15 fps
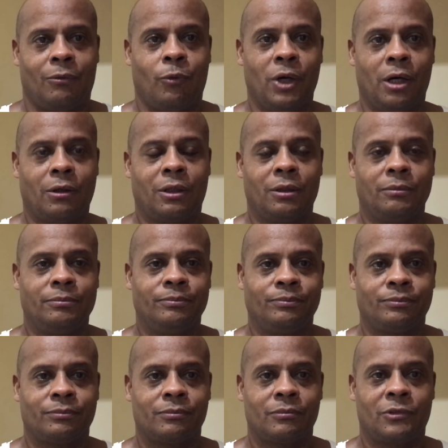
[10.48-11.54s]
welcome
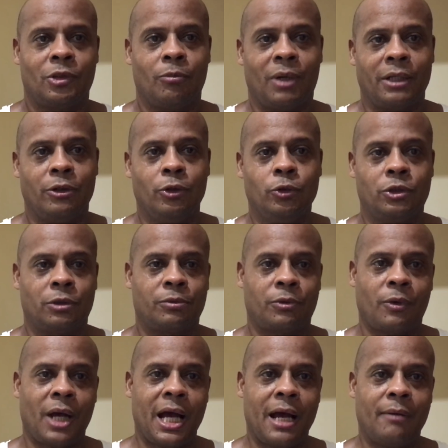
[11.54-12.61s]
to my new
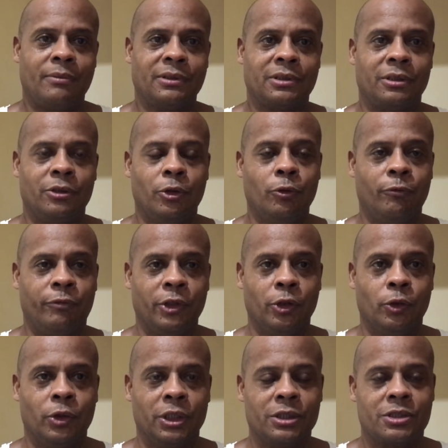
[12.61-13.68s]
subscribers and new
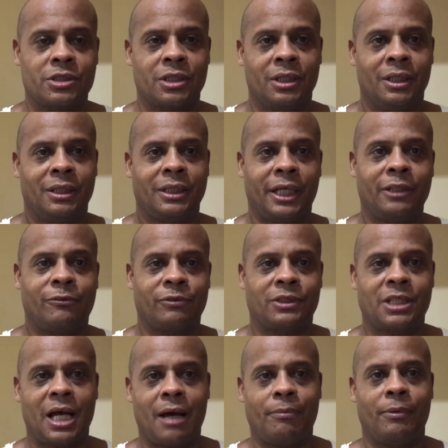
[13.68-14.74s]
viewers. Thanks for
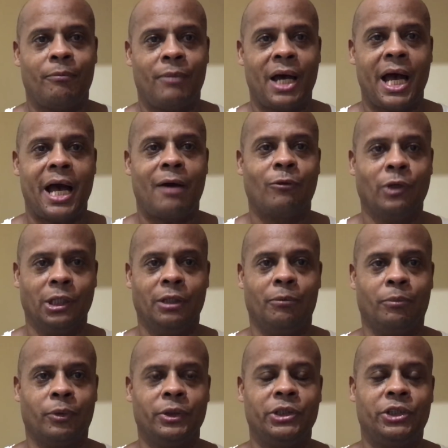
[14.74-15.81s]
stopping by. I really
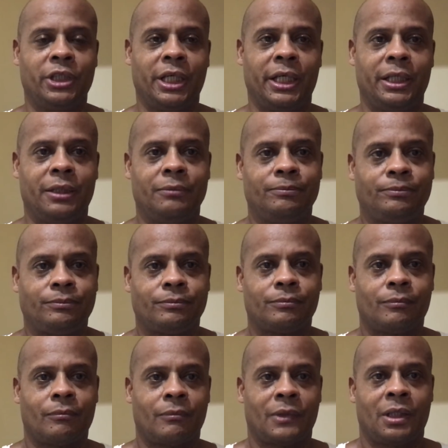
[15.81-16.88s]
appreciate it.
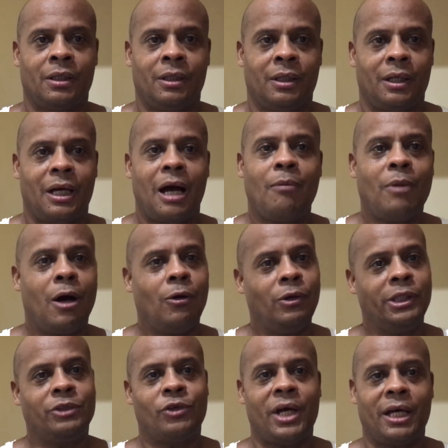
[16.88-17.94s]
I'm
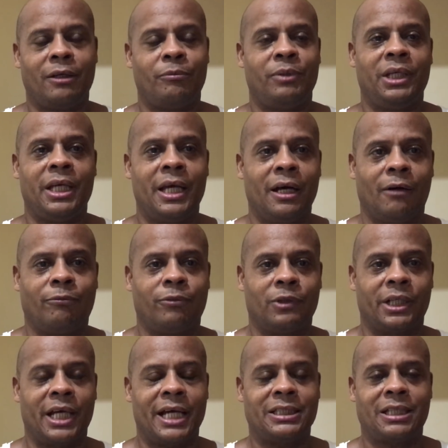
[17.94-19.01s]
only trying to be
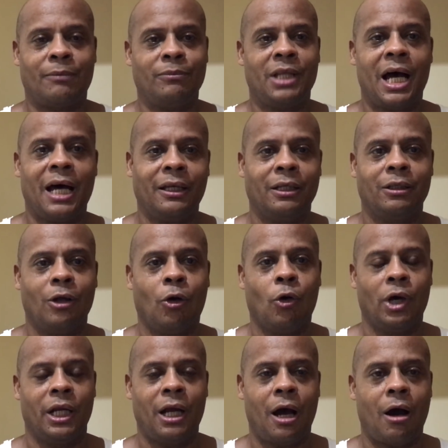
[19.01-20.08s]
helpful, guys. I'm not a
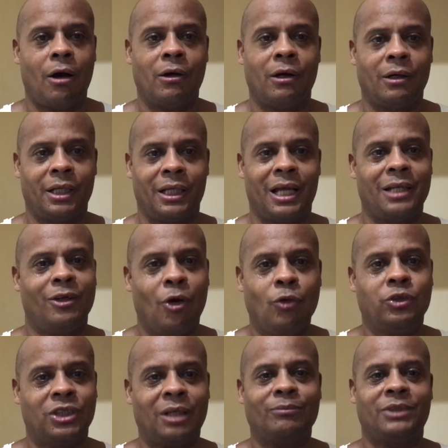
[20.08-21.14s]
know-it-all, and I
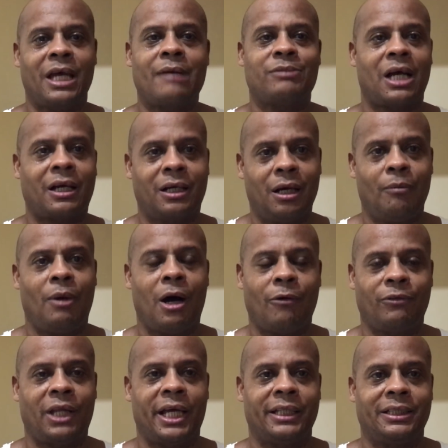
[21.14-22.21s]
know sometimes I come
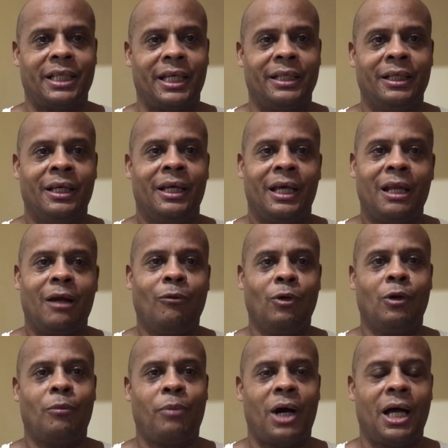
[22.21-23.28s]
off like that, and I
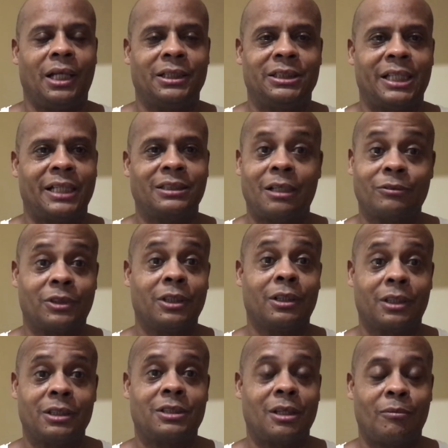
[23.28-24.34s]
want to apologize. I was
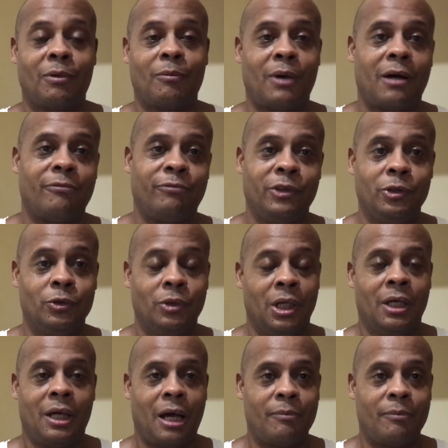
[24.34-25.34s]
looking at some of my videos,